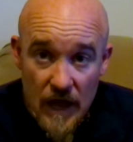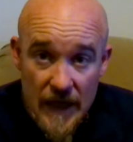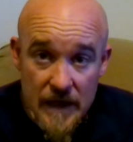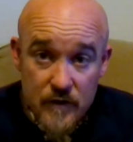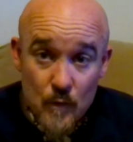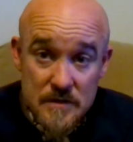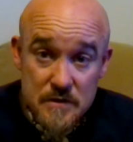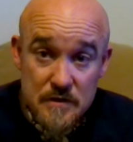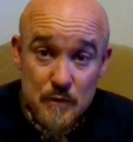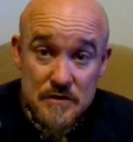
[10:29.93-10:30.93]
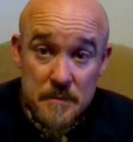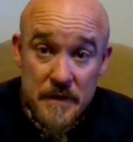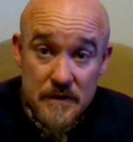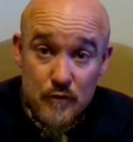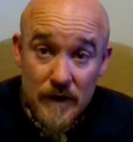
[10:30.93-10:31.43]
And you want to
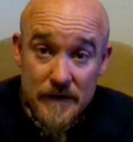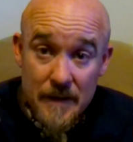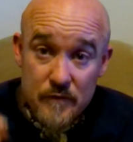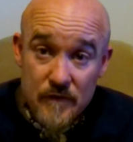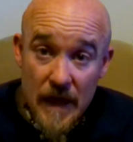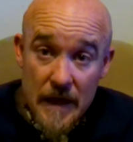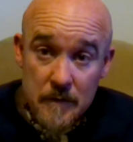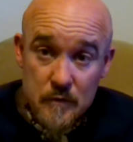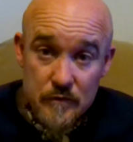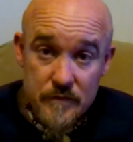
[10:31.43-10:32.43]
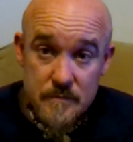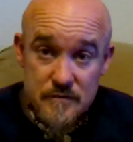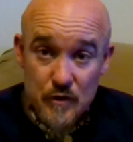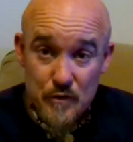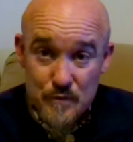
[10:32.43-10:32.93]
pick the right types of animals.
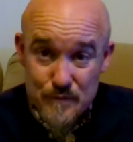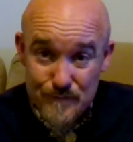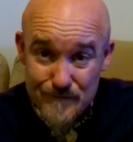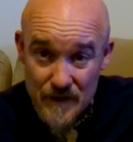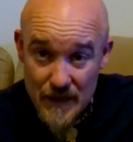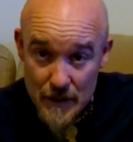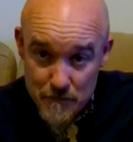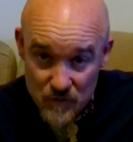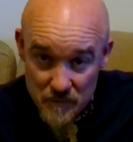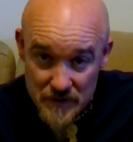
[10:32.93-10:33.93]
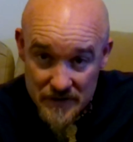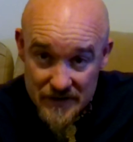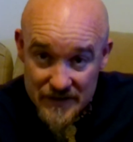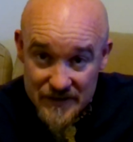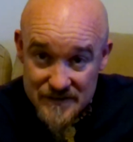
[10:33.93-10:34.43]
So the mink
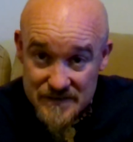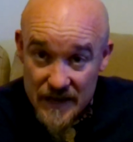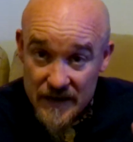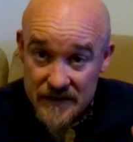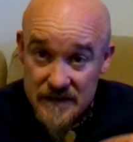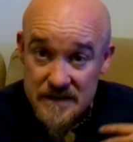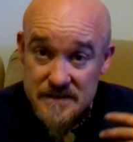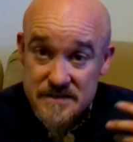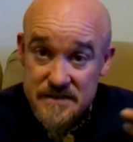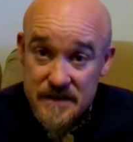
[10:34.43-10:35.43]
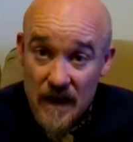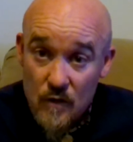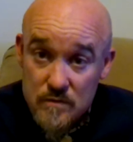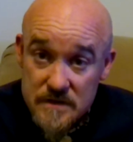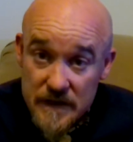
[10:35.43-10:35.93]
is a
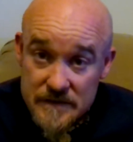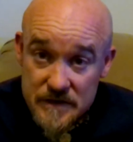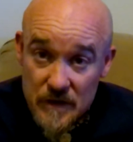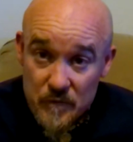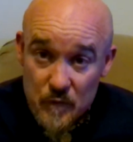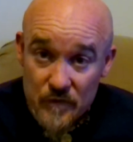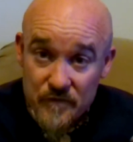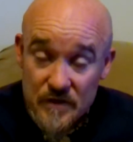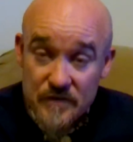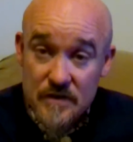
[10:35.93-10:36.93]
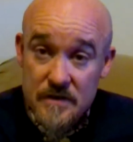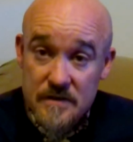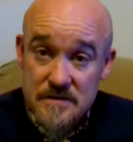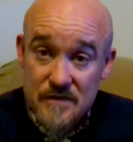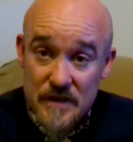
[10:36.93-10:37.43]
scout, and she helps me with fishing,
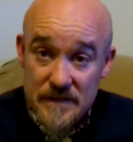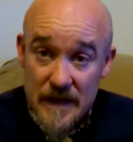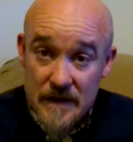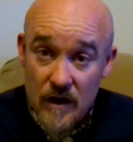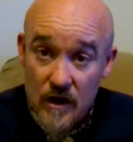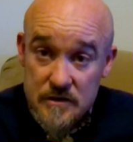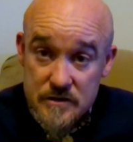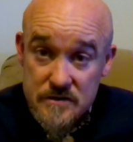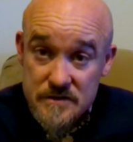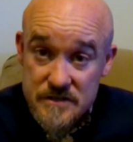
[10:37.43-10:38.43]
stuff like that, and a hunter.